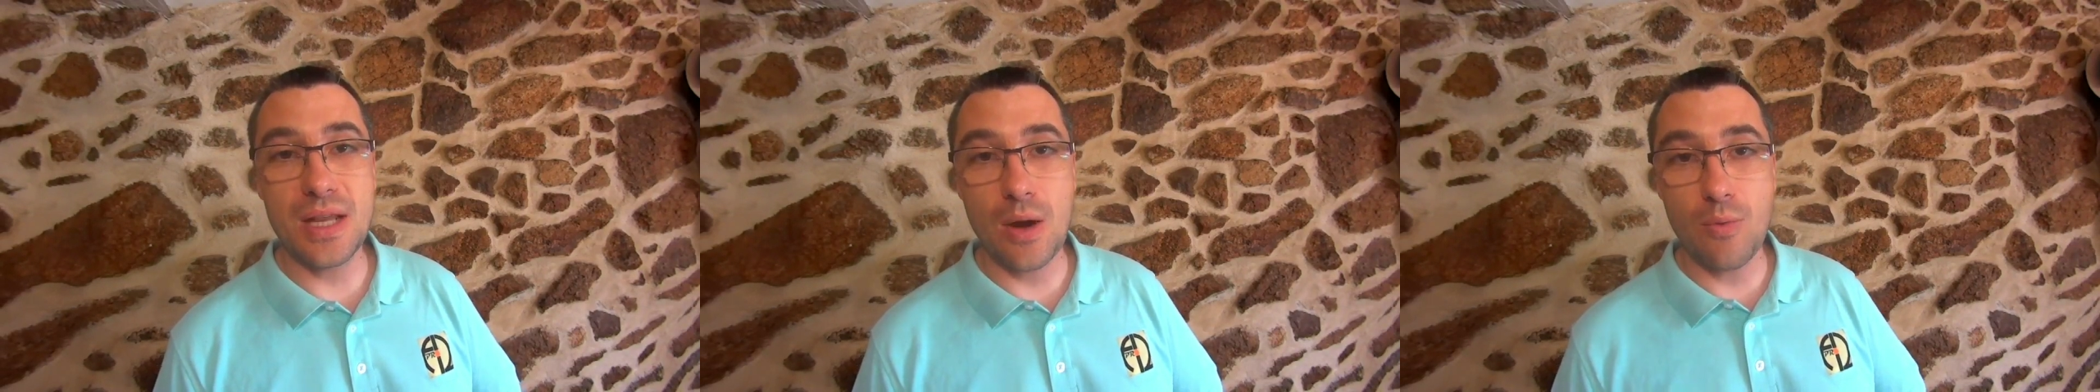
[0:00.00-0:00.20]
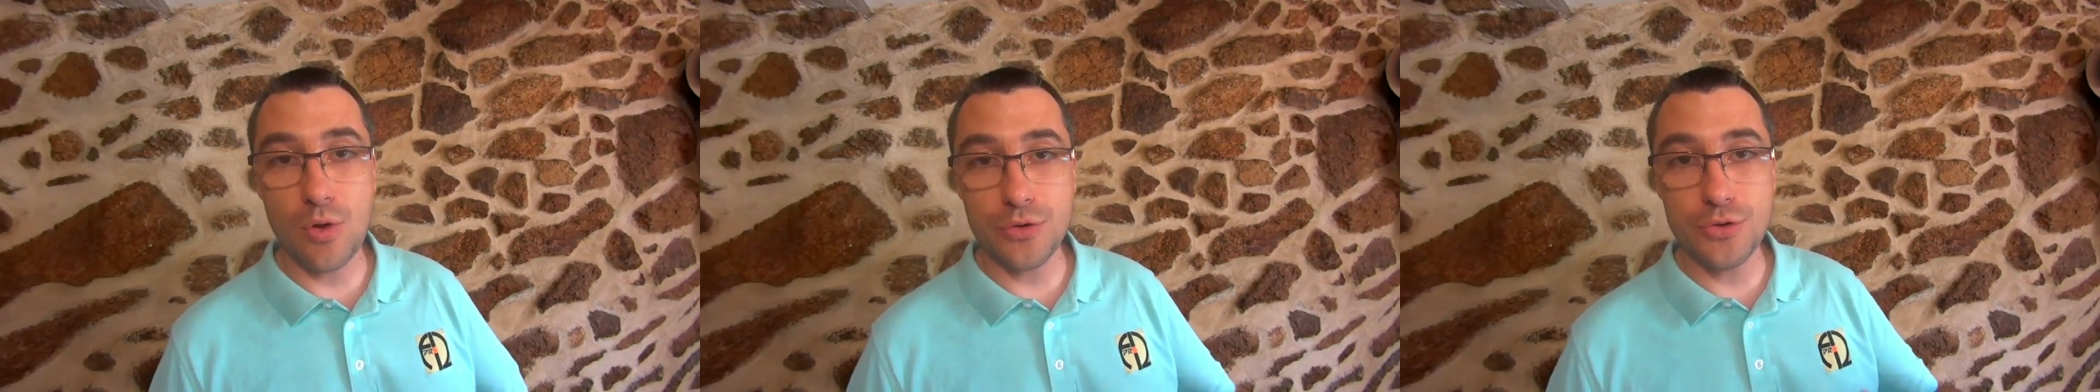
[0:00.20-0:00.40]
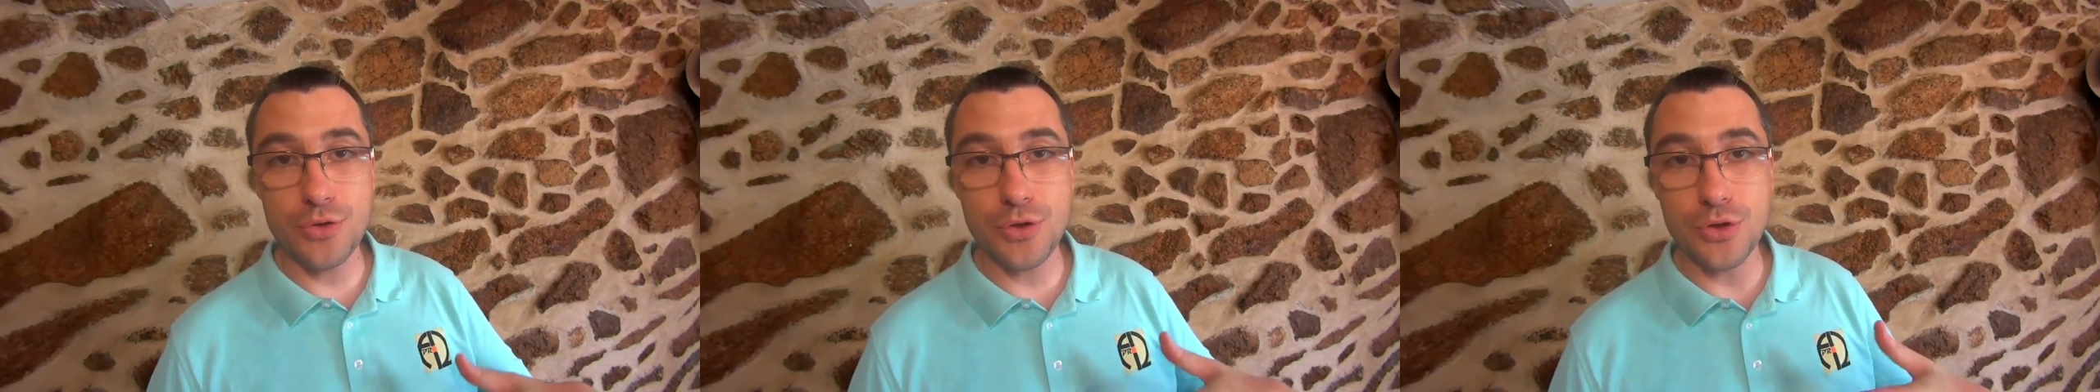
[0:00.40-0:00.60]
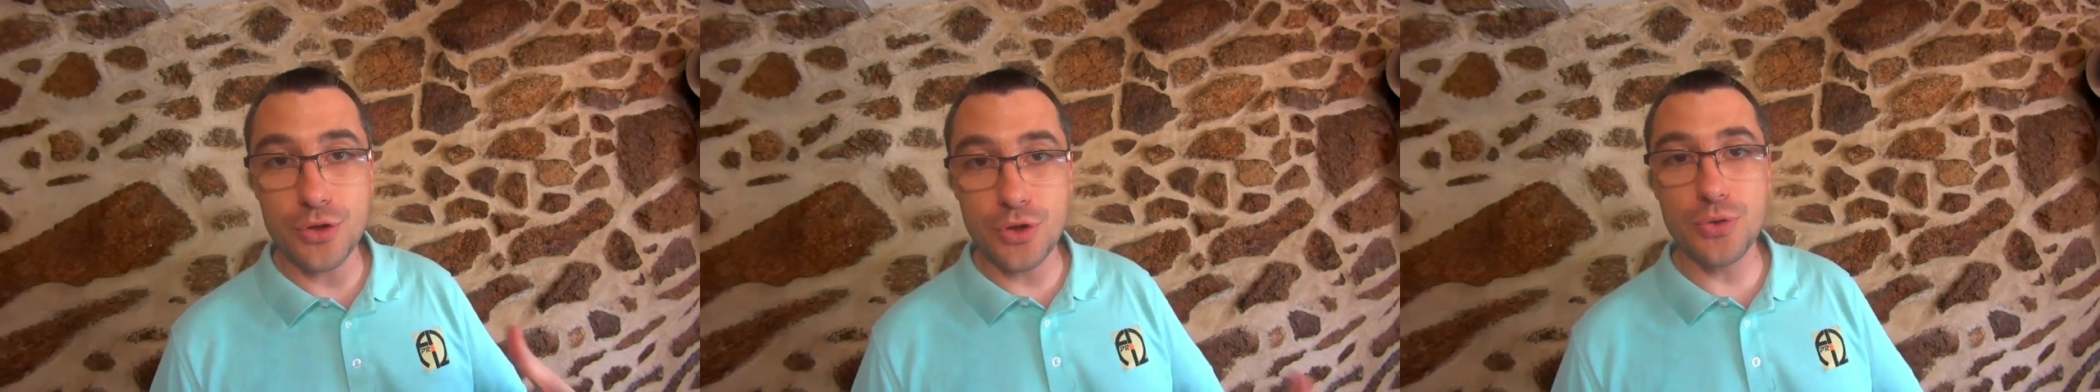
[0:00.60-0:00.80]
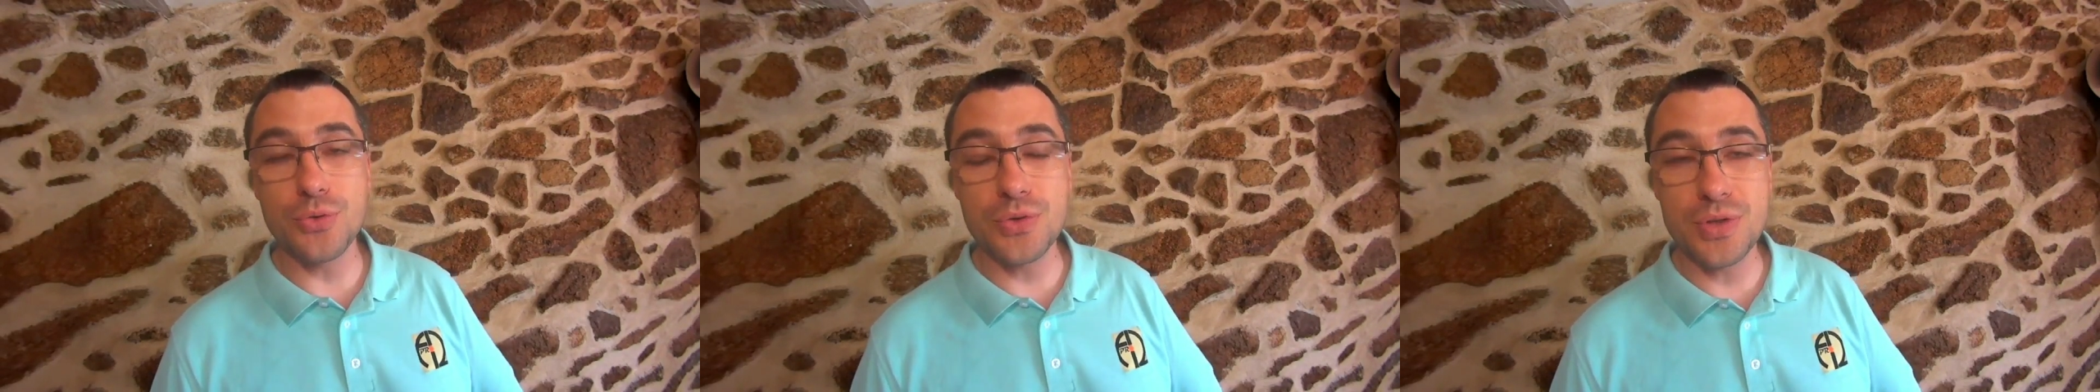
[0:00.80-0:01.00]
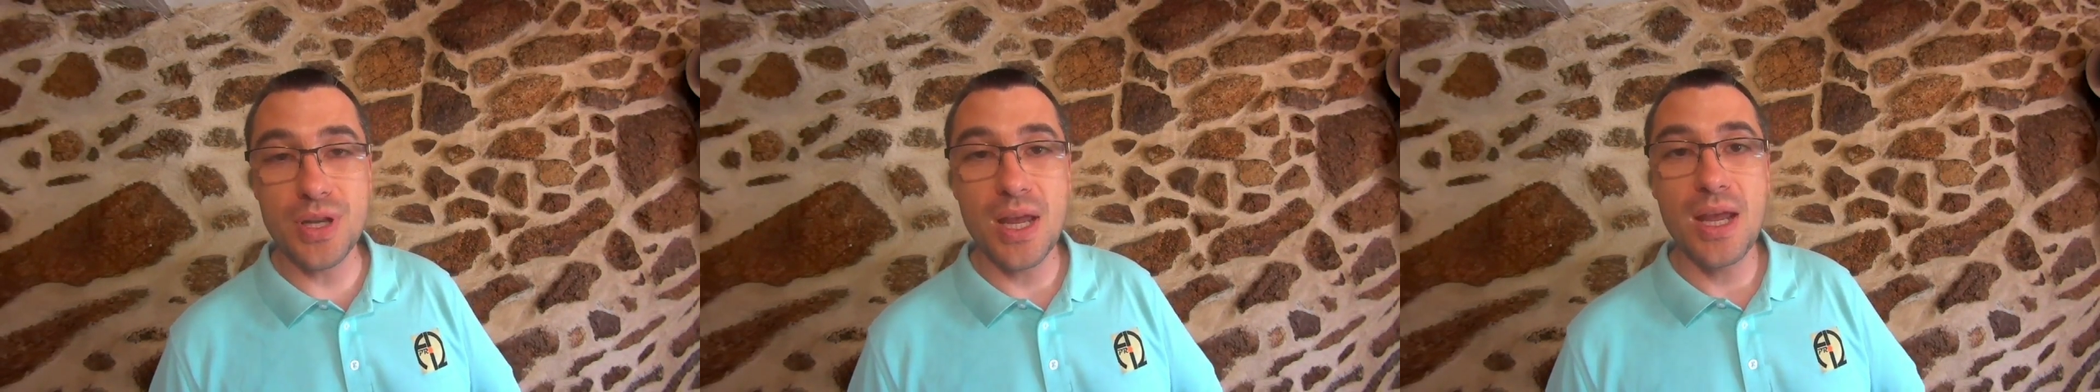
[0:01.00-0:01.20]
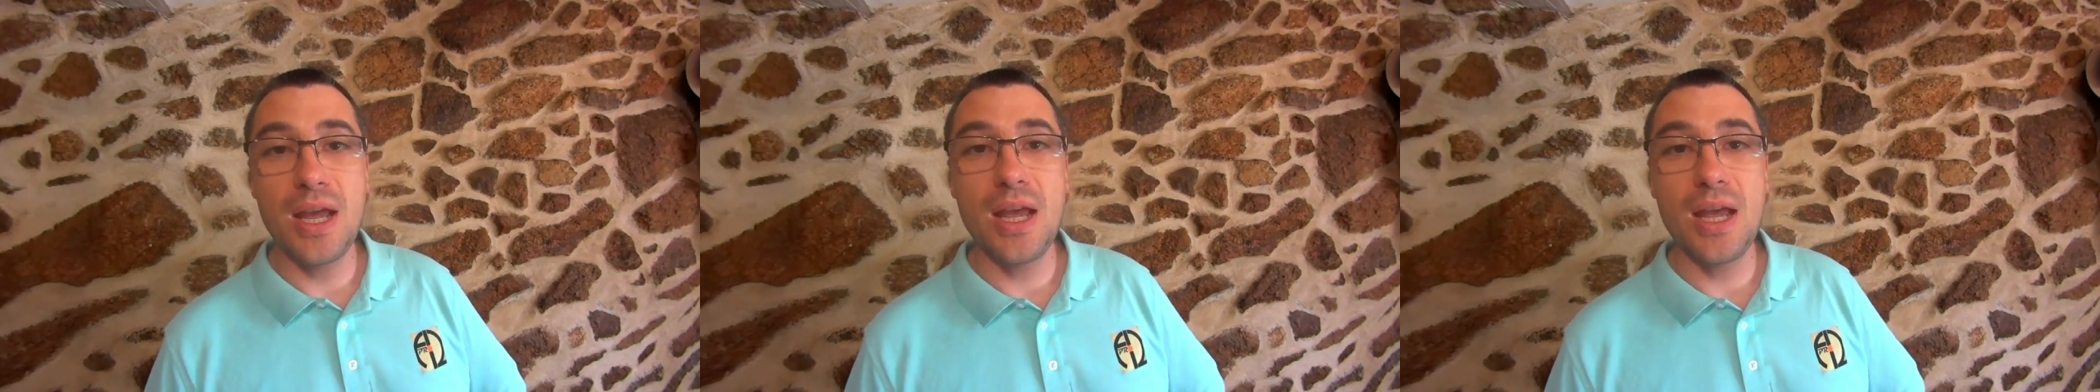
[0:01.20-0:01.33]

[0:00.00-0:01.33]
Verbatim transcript: that want to use